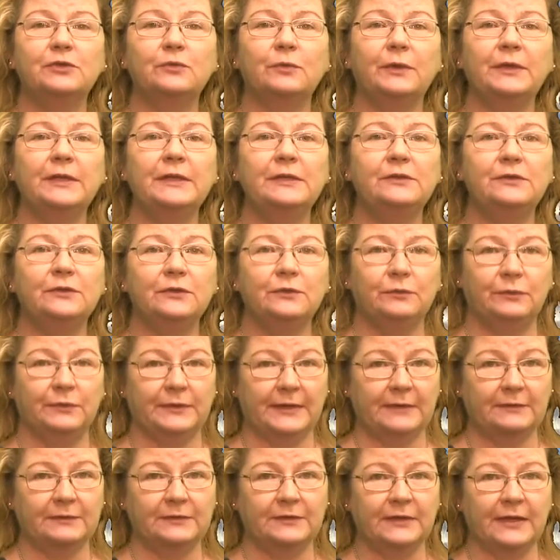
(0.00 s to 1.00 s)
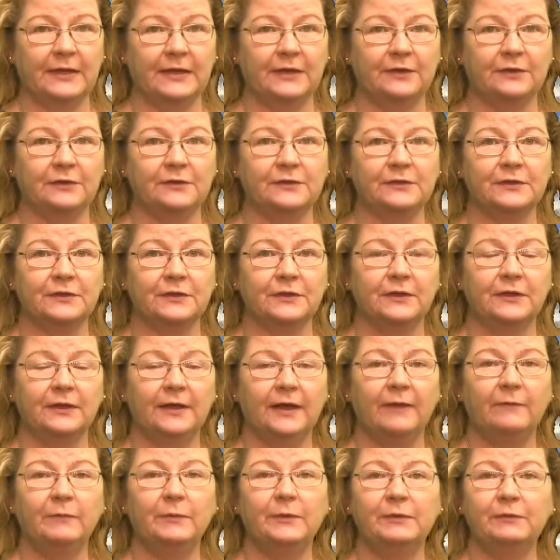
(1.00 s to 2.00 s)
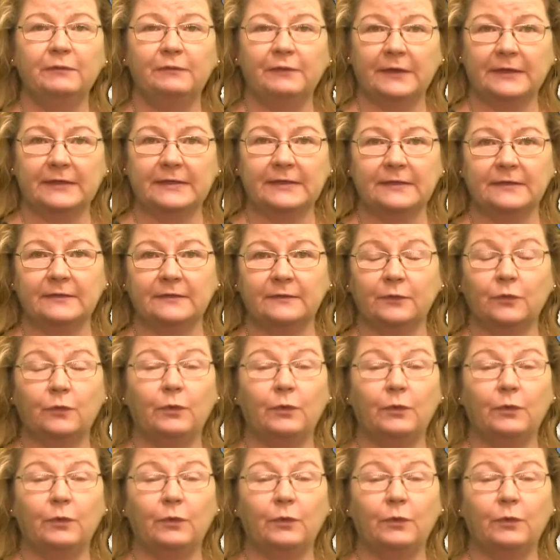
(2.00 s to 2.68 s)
22,000 acres have been affected.